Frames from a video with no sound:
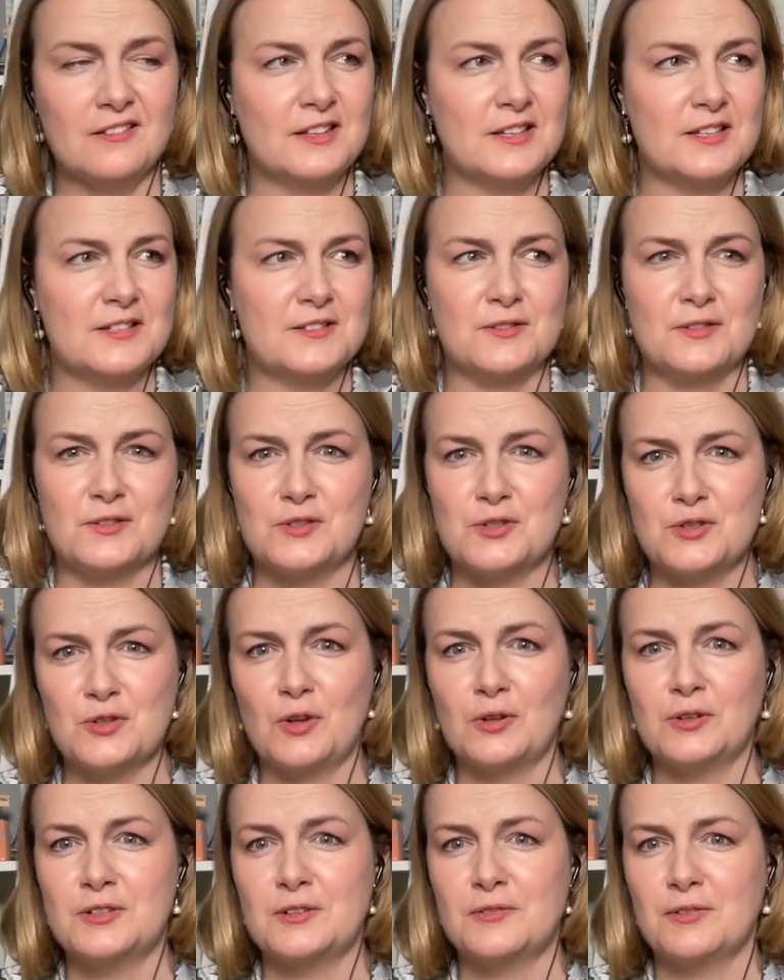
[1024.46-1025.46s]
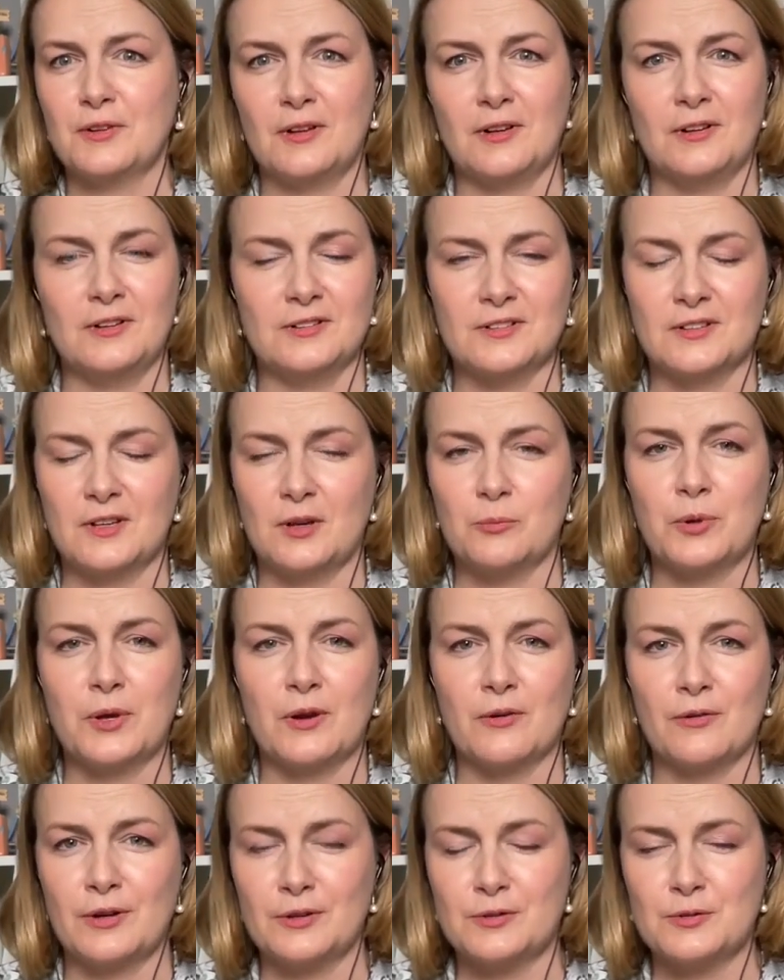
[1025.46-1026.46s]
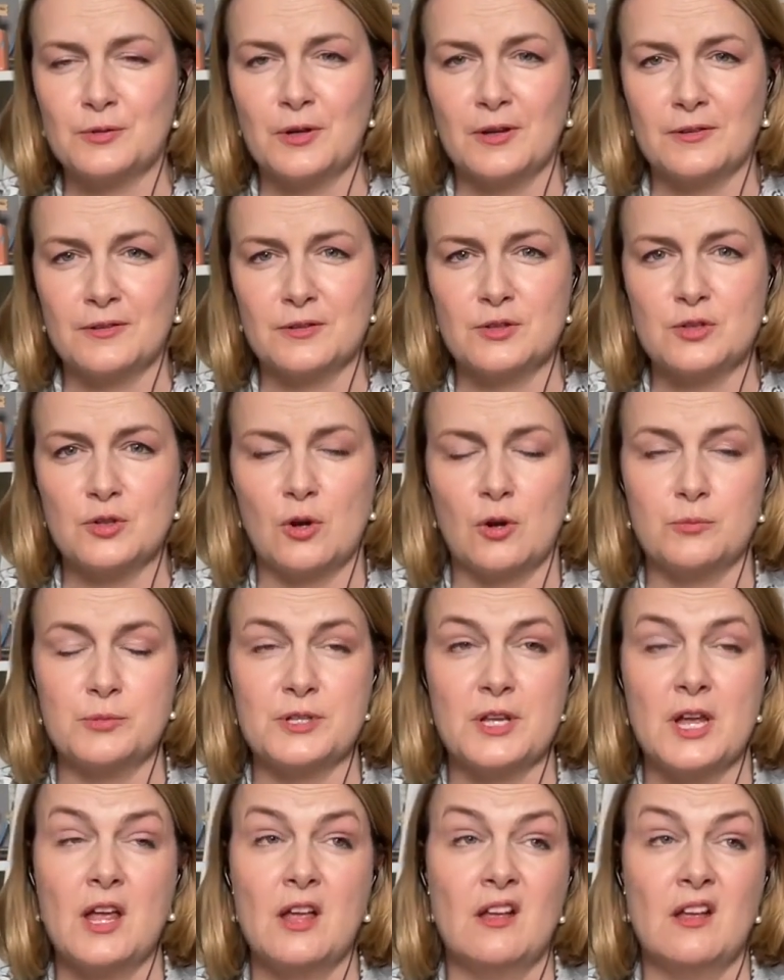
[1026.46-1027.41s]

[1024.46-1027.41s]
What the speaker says: it's not difficult comparing to other jobs.